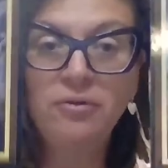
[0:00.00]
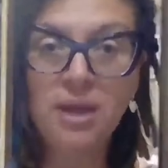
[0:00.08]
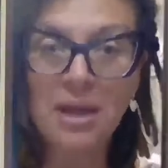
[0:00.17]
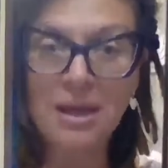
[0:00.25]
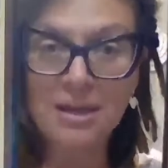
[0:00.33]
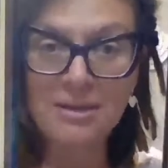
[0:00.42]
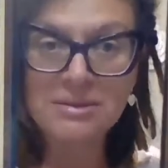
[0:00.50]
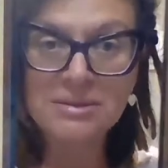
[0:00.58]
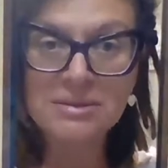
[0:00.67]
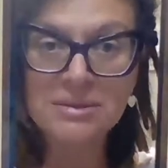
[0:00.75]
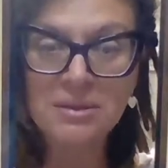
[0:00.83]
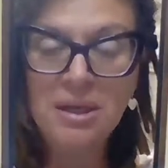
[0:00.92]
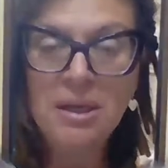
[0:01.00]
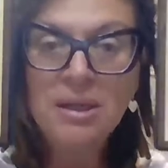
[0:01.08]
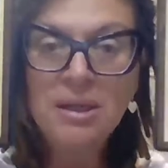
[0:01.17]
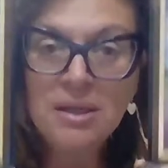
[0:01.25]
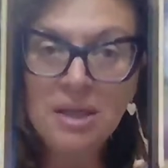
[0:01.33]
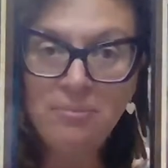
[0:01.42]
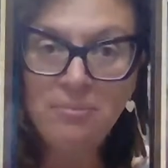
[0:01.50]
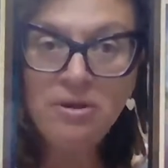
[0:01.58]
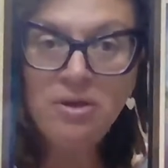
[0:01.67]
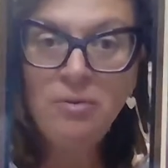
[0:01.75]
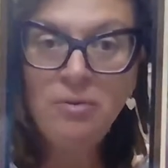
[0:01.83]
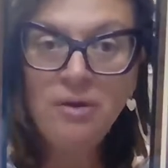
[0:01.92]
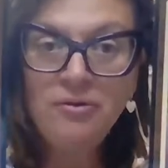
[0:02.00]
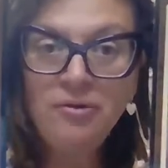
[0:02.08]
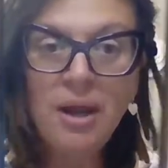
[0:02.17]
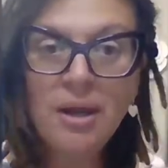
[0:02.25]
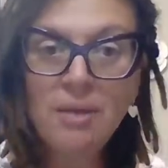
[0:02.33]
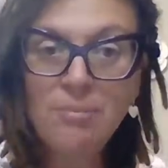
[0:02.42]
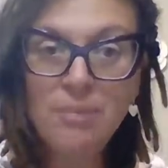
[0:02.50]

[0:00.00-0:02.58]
guides, keeping you on track,